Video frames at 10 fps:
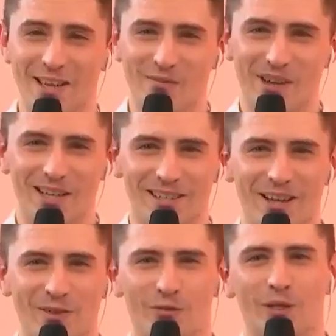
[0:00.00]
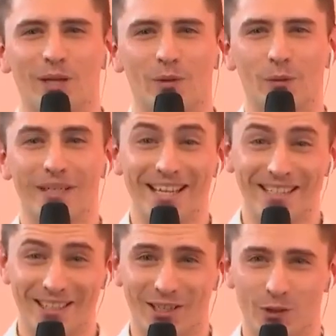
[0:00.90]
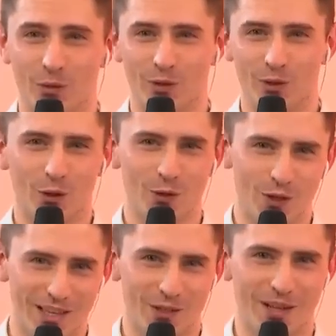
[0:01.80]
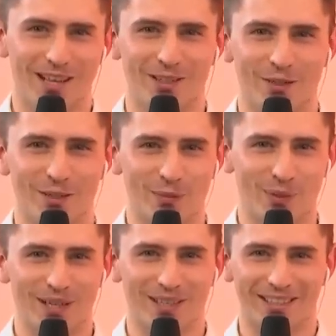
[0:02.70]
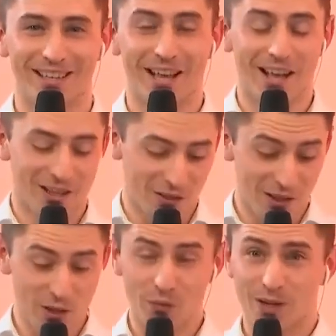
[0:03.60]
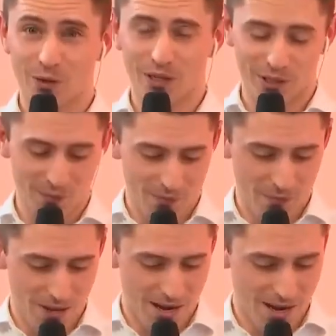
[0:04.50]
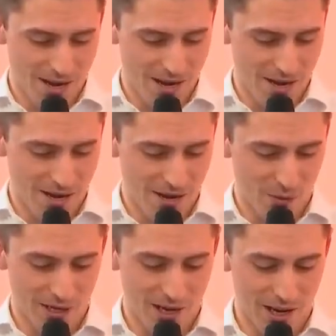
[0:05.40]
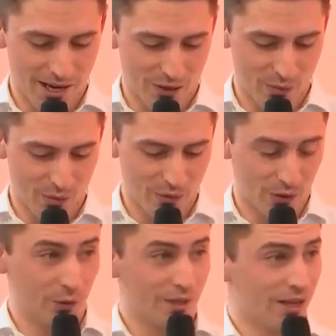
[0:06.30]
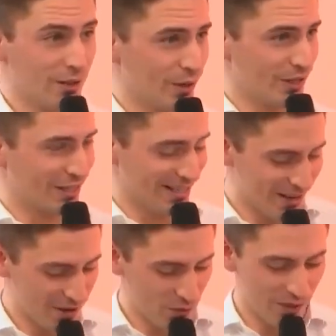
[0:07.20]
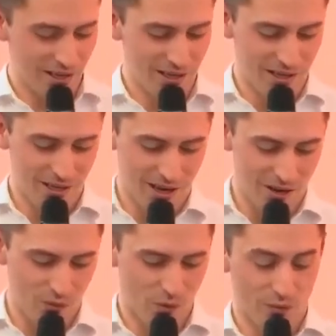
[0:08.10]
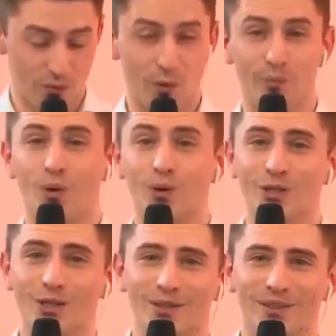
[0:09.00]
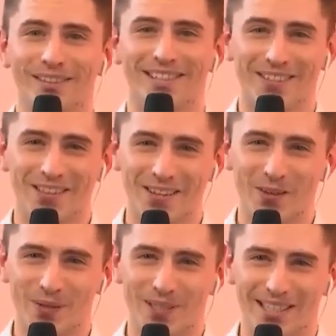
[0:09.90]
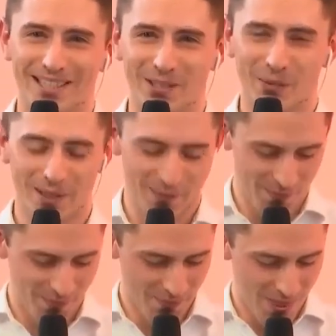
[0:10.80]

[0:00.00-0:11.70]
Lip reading: an email and FilmEd will get in touch with you so you can get your hands on this product. So thank you for that question. I would like to move on to another question now. We have one from Portugal. So thank you for sending this one in.